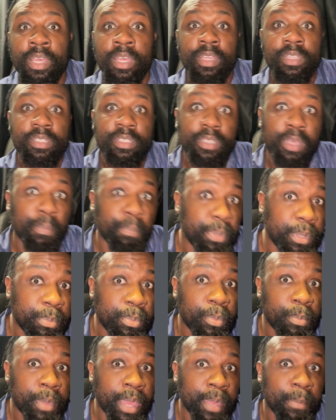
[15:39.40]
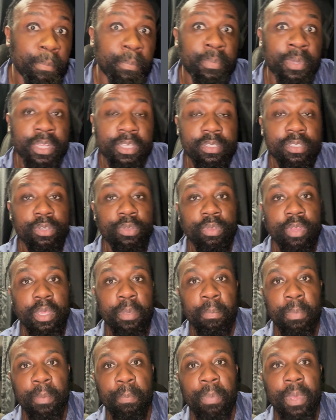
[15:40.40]
Some people may disagree,
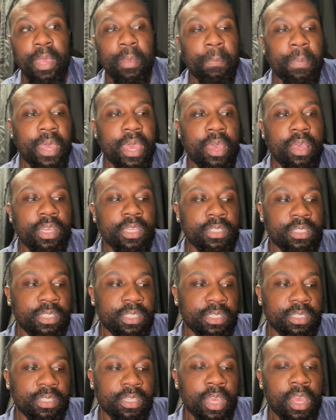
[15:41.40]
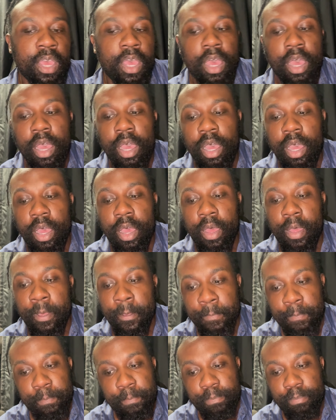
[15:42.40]
but PayPal is just a
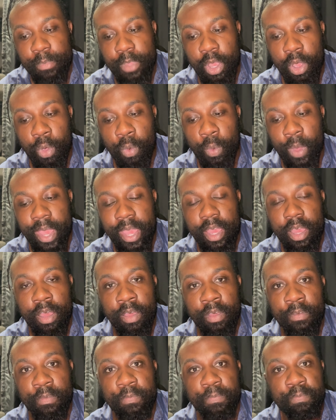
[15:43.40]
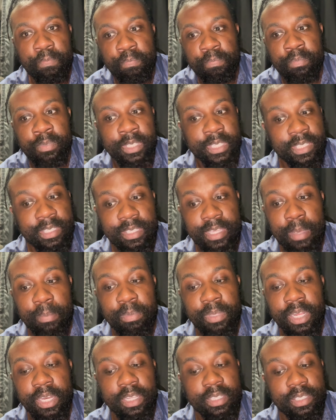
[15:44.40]
way of
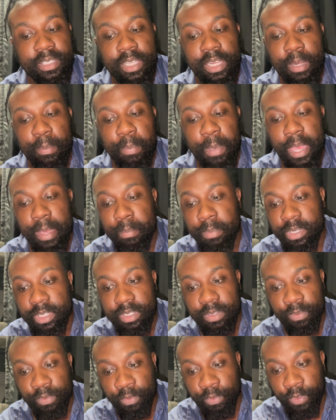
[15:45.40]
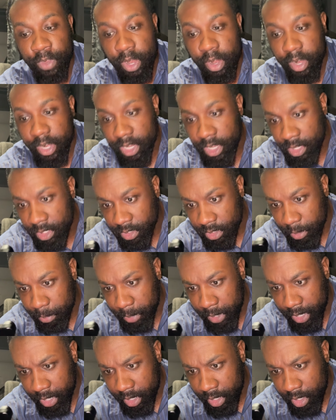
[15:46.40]
accepting and sending payments very easy,
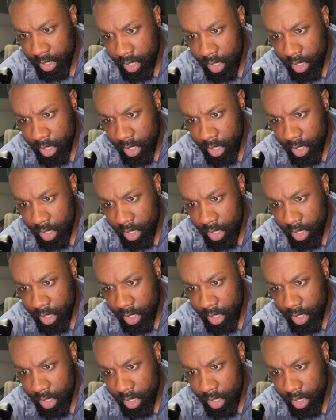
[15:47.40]
man.